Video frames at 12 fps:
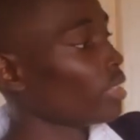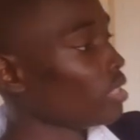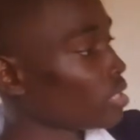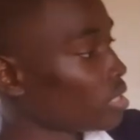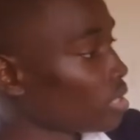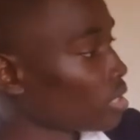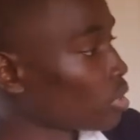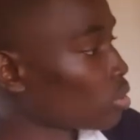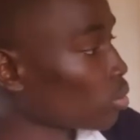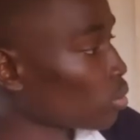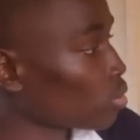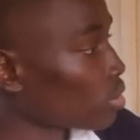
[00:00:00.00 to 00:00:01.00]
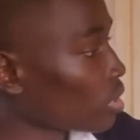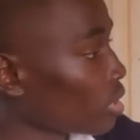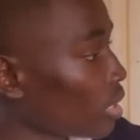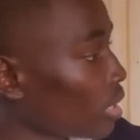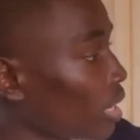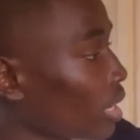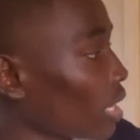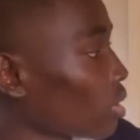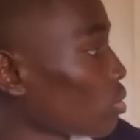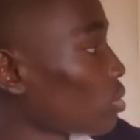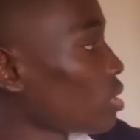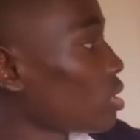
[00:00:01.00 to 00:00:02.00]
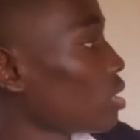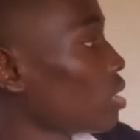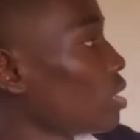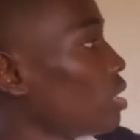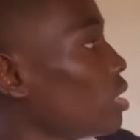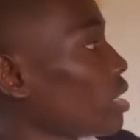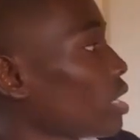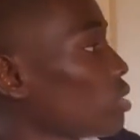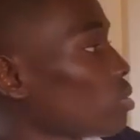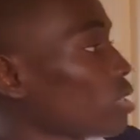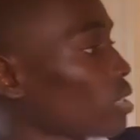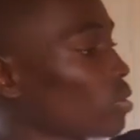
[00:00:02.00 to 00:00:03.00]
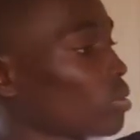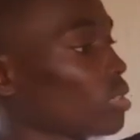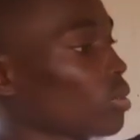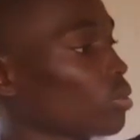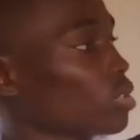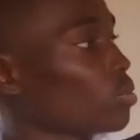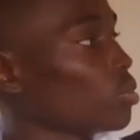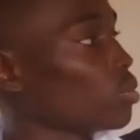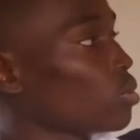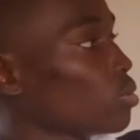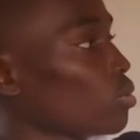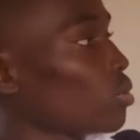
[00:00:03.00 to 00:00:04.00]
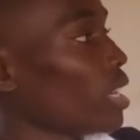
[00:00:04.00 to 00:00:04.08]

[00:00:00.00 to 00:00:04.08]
This DC source cannot contribute to